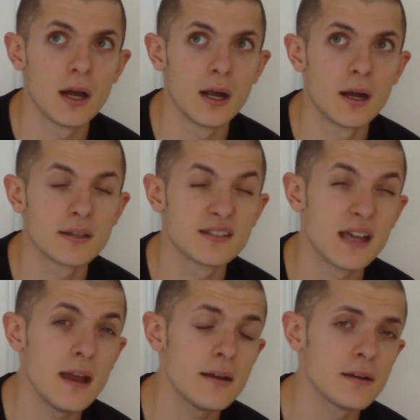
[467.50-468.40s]
are
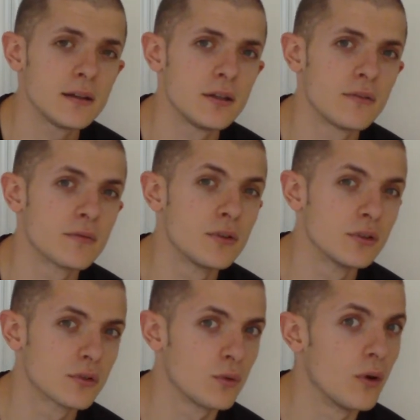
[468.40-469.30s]
generally of
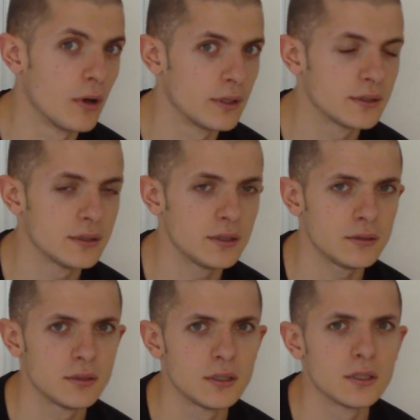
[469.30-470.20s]
good
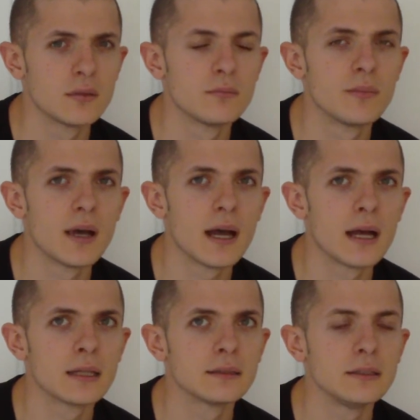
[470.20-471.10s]
quality,
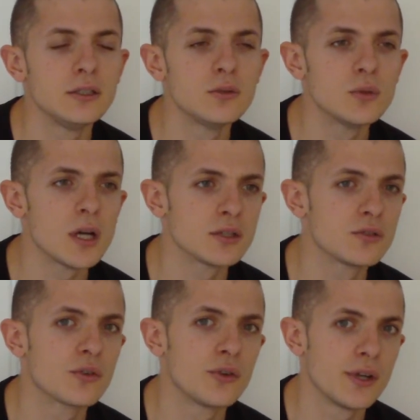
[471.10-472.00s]
but you want
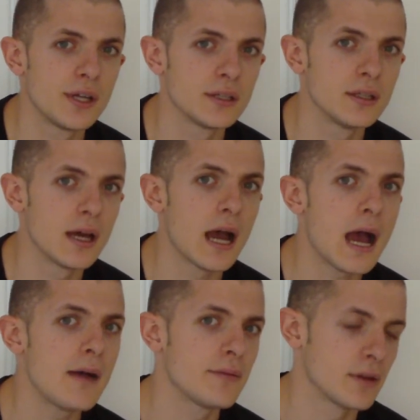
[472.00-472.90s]
to create
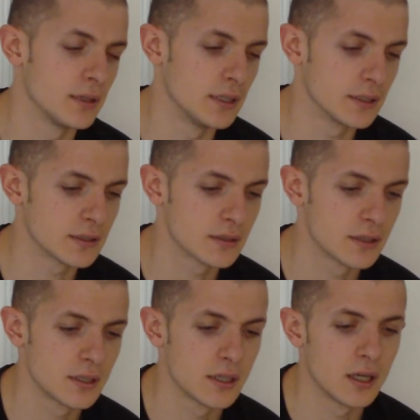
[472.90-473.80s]
other links.
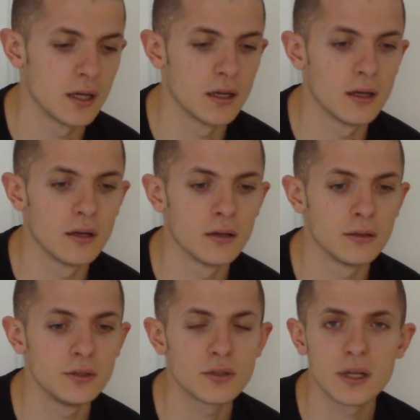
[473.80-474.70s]

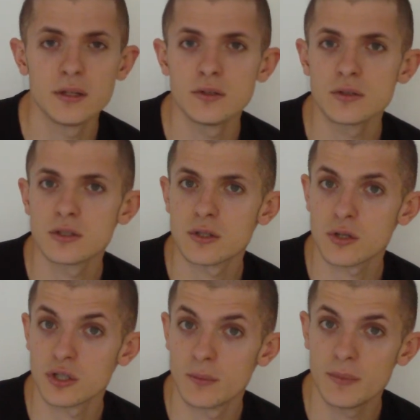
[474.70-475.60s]
You can use
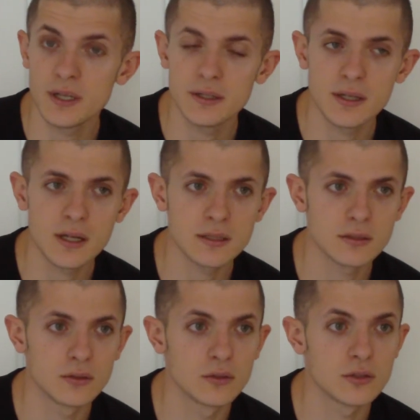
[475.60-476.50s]
social
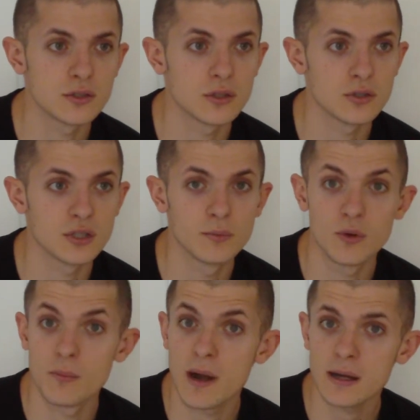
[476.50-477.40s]
medias or social
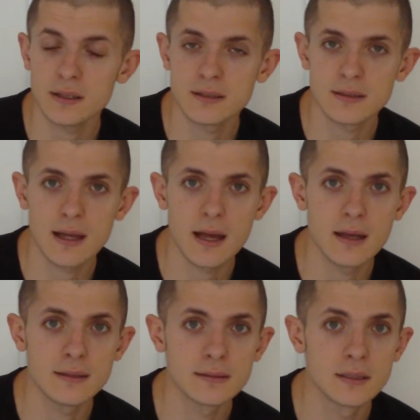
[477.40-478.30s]
bookmarking
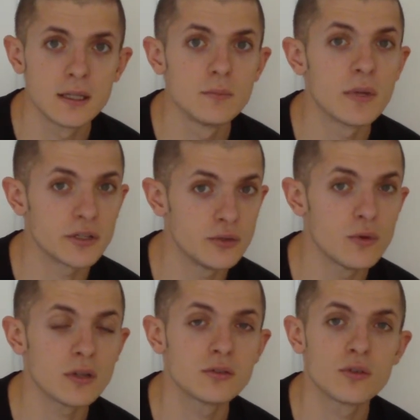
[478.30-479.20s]
sites, but you
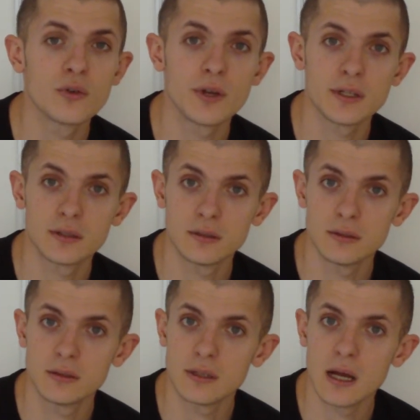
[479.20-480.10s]
want to create
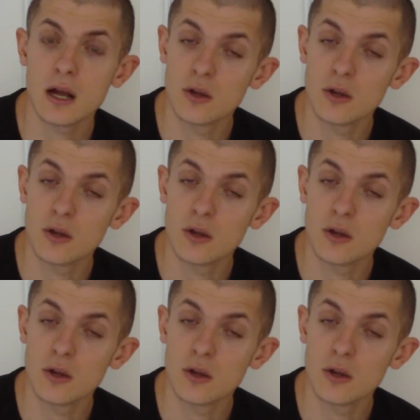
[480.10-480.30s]
a